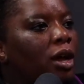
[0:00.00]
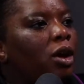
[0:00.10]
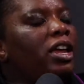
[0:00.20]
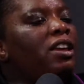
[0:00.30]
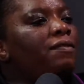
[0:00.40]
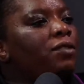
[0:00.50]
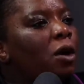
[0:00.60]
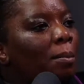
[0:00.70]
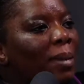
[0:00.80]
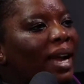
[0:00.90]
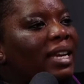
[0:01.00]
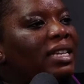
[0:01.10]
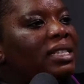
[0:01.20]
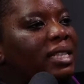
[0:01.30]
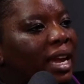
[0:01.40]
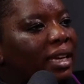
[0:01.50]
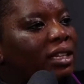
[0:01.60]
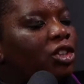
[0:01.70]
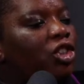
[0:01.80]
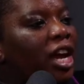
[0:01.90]
if your money
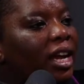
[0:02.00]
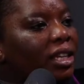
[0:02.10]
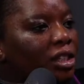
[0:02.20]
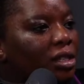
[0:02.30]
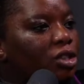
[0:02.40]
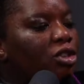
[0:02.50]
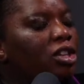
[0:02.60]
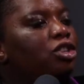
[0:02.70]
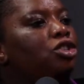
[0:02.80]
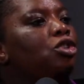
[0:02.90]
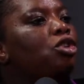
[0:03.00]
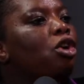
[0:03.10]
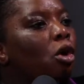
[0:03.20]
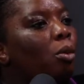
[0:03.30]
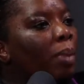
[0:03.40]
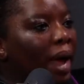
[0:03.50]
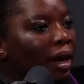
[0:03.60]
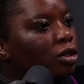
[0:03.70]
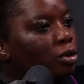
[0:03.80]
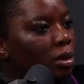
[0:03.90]
state changes, you need to go
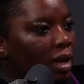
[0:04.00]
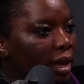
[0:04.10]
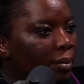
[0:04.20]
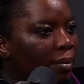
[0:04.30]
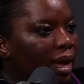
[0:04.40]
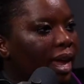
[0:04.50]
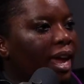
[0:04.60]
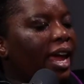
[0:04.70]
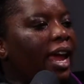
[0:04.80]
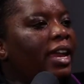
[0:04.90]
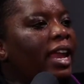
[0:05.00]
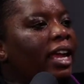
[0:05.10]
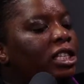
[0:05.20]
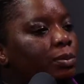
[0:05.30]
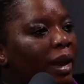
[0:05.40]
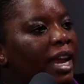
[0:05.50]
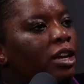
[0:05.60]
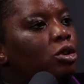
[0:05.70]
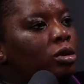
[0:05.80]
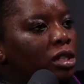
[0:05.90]
back to them and
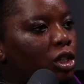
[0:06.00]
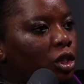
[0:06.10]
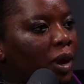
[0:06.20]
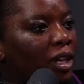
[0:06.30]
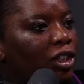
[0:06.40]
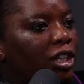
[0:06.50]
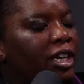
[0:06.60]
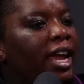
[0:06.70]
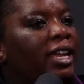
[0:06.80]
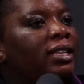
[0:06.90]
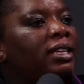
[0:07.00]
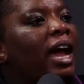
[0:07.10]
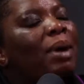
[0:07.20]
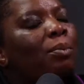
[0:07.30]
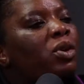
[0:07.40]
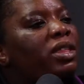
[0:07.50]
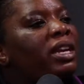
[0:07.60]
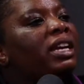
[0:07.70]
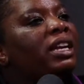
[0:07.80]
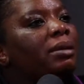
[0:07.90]
explain your situation and come up with
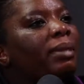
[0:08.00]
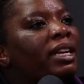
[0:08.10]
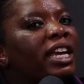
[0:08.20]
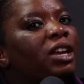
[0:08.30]
an agreement.